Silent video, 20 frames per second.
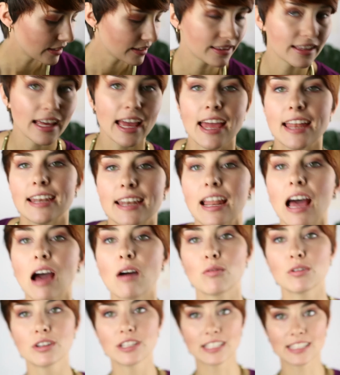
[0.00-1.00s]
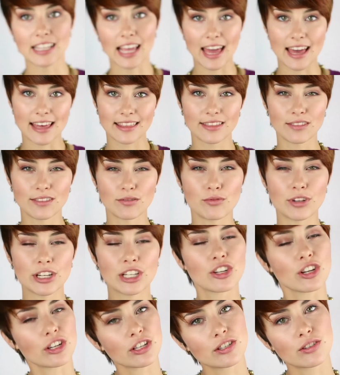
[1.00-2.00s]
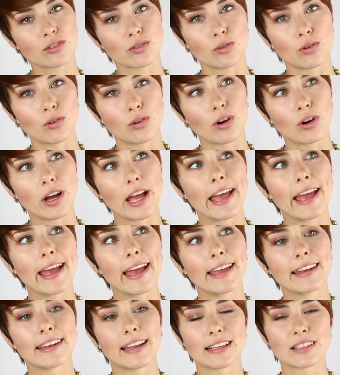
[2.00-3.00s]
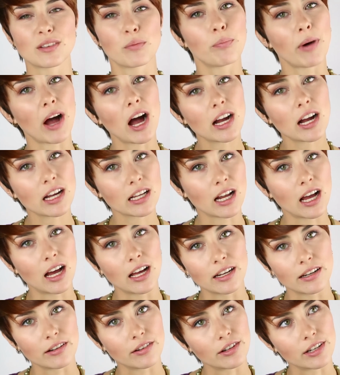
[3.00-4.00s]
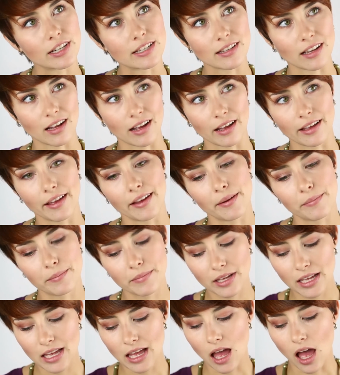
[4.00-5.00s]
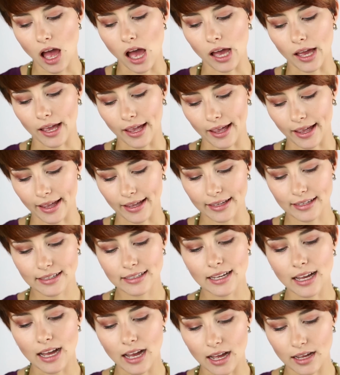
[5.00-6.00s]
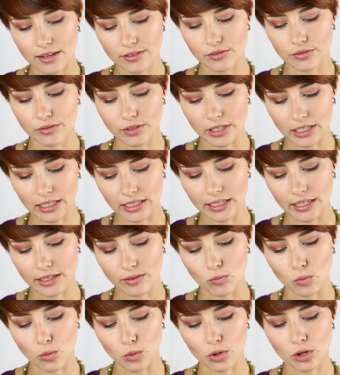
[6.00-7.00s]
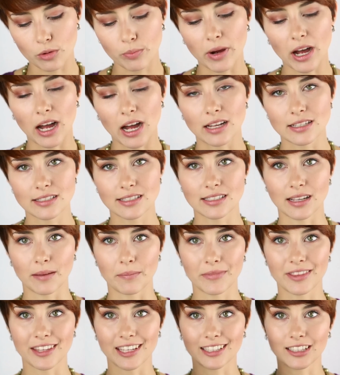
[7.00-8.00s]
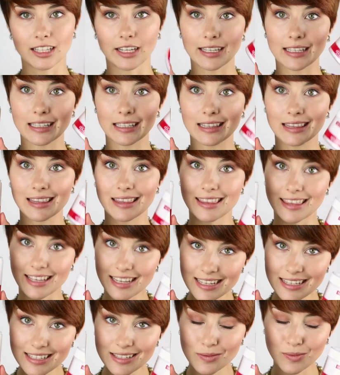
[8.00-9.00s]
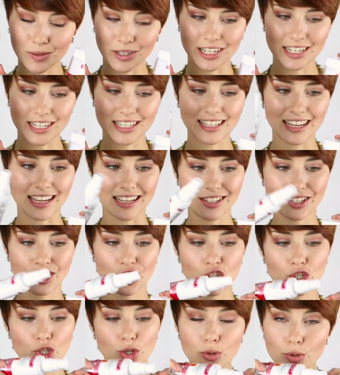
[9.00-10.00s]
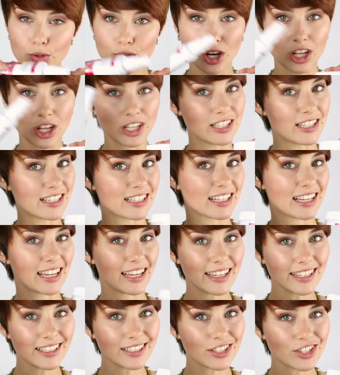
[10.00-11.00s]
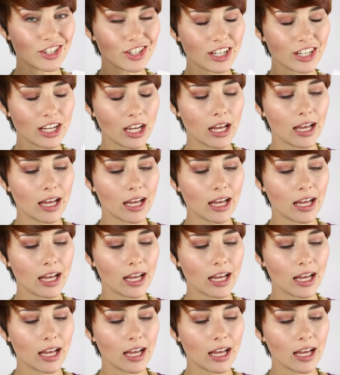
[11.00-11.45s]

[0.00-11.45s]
Then I was at the Reject store, and as a bargain hunter as I am, I can't really walk past something like this, where it says $2 each.